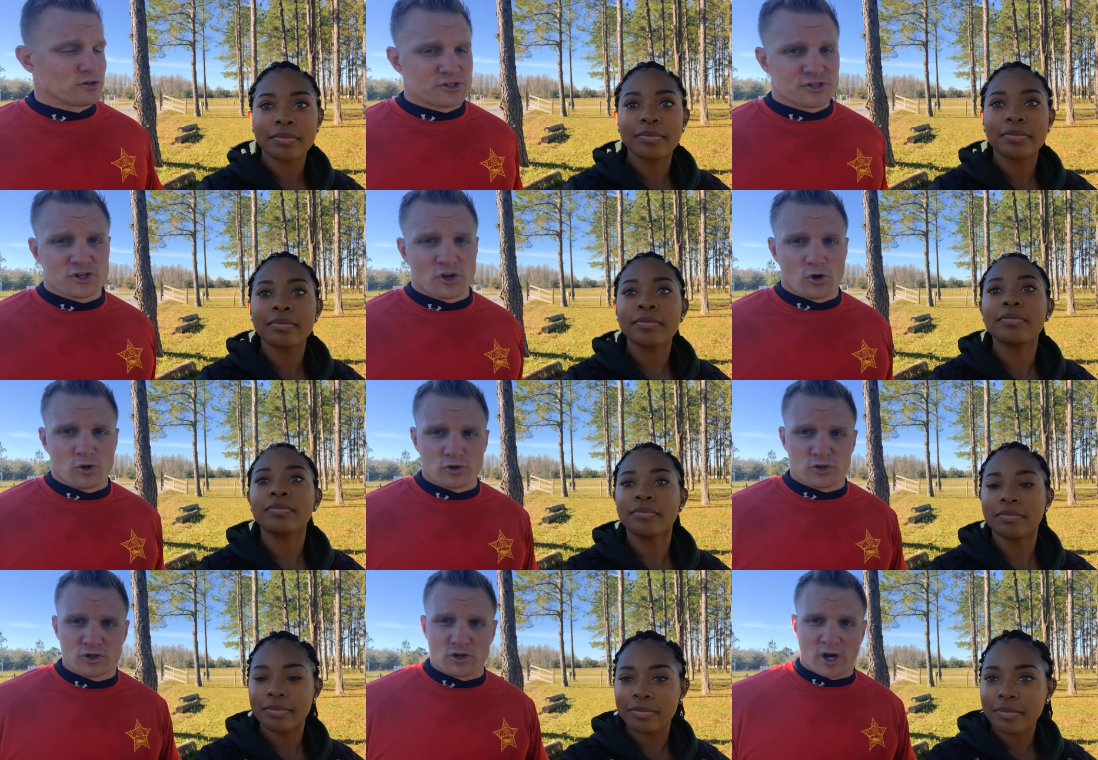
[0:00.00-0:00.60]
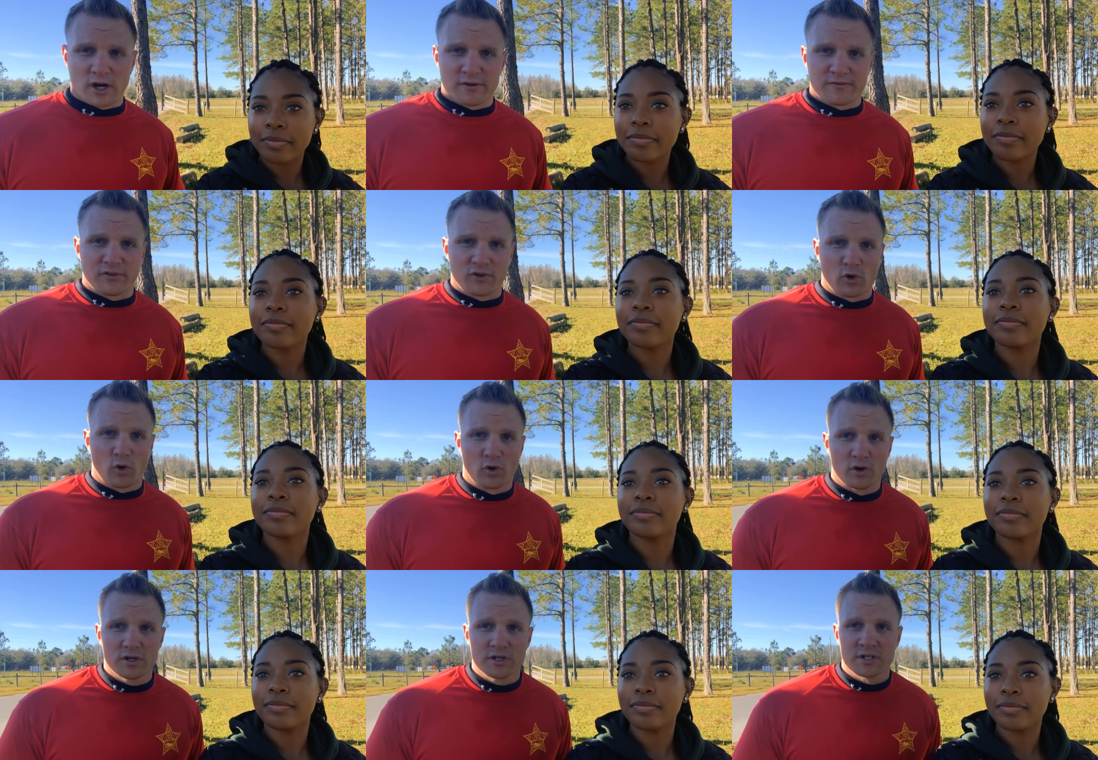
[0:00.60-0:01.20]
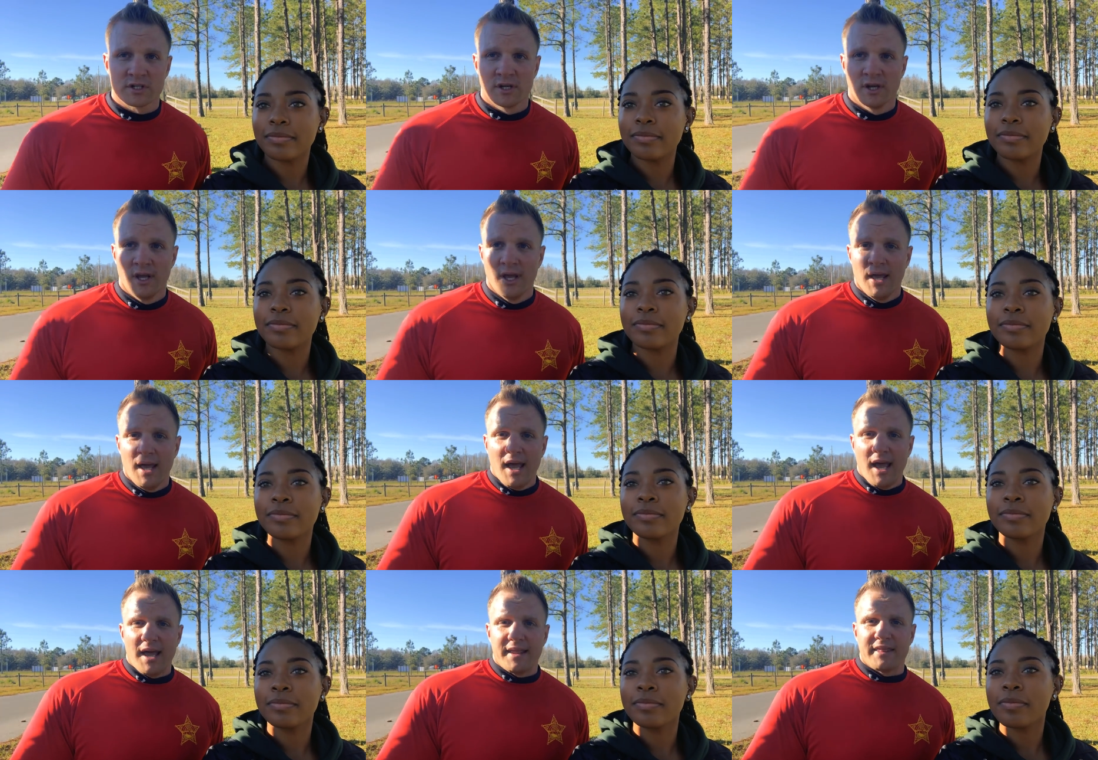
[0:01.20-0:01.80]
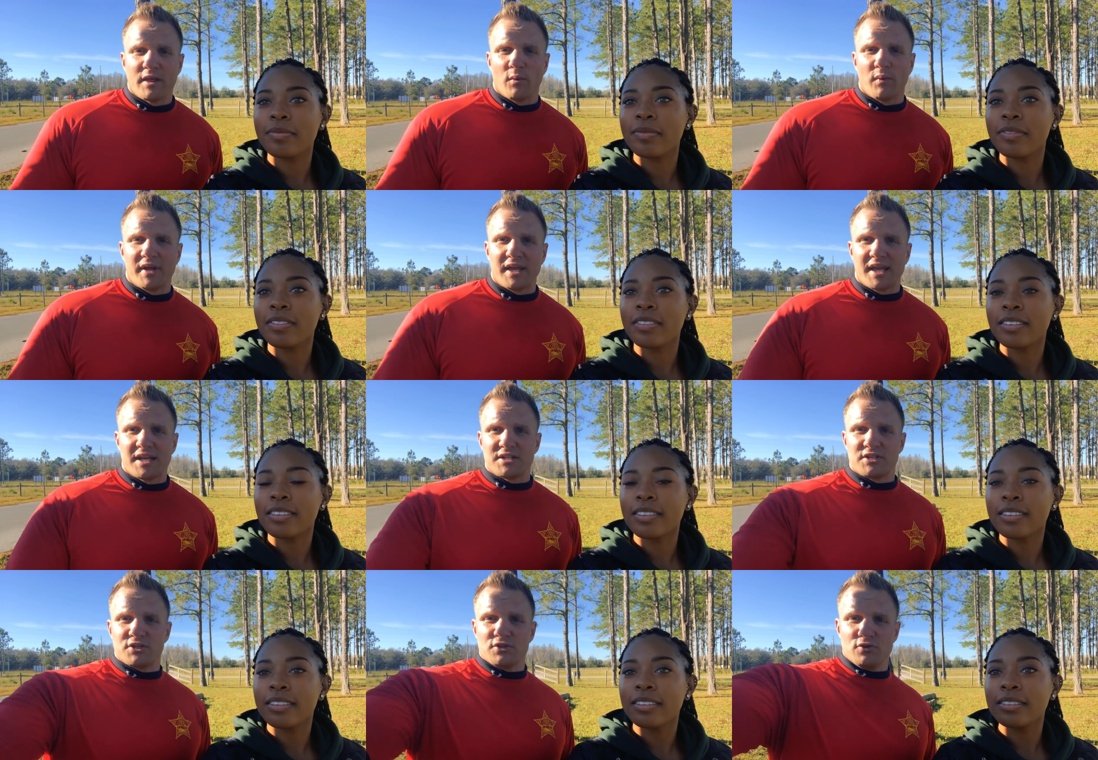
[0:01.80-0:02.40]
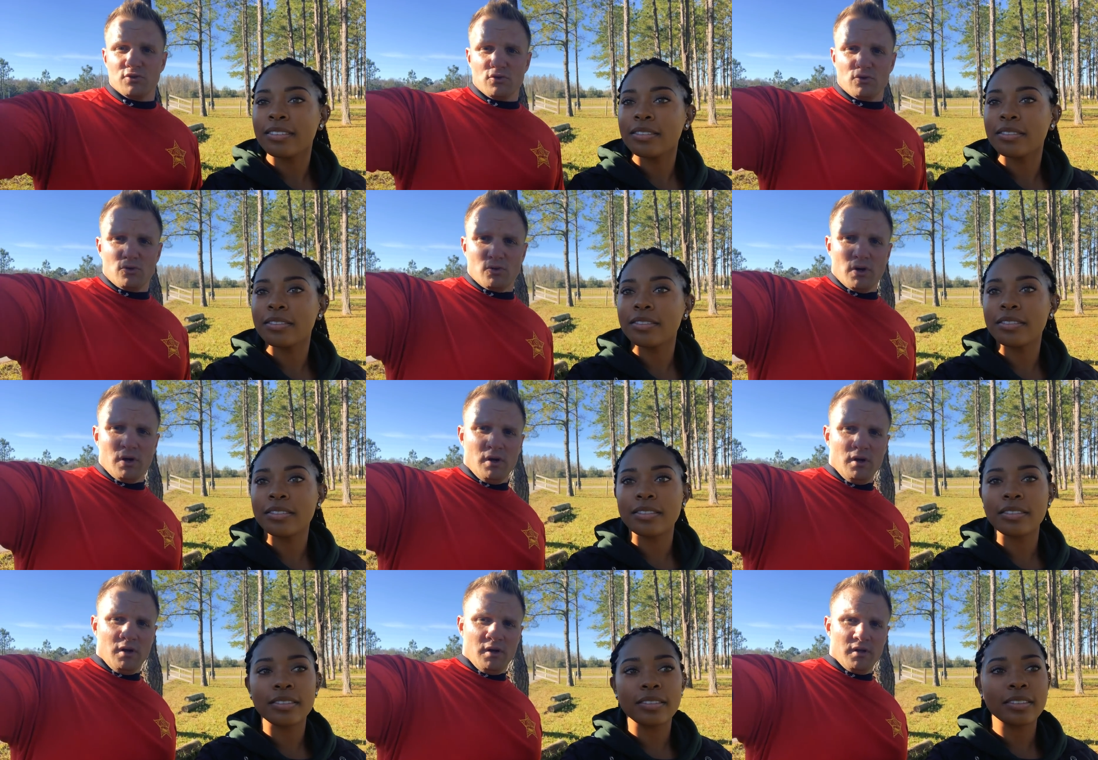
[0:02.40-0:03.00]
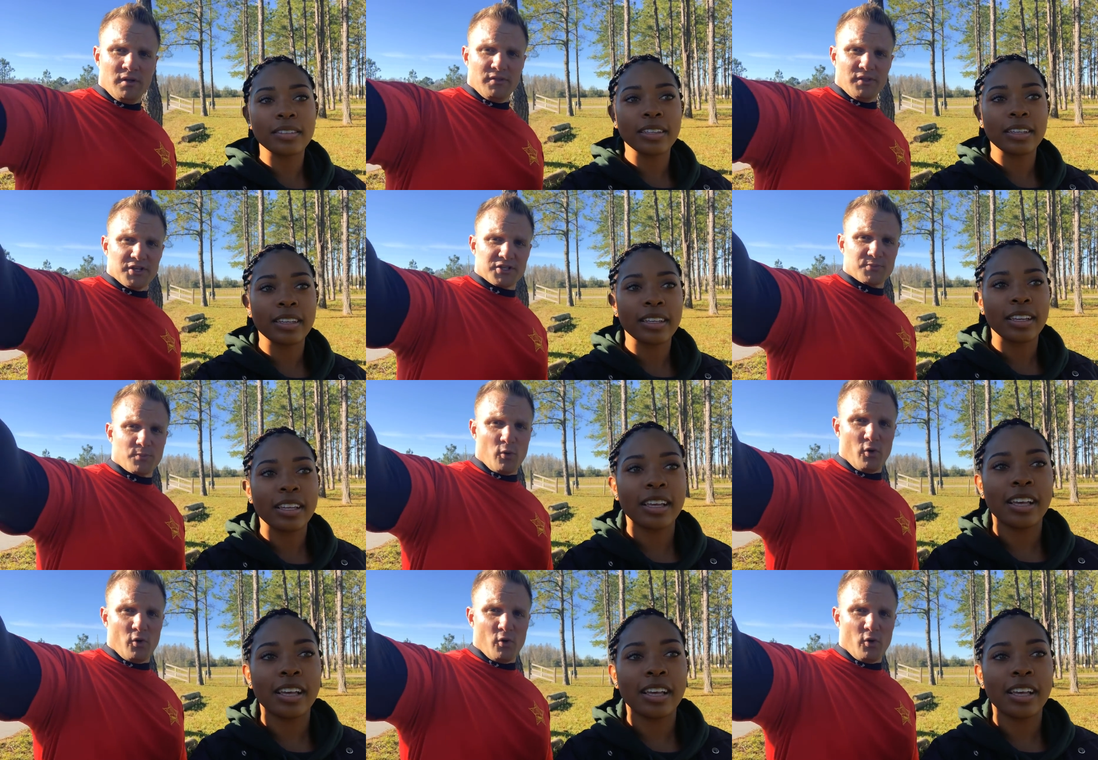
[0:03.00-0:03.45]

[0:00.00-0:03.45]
Speaker 1: or so trek of the course. Mm-hmm. And then we get to this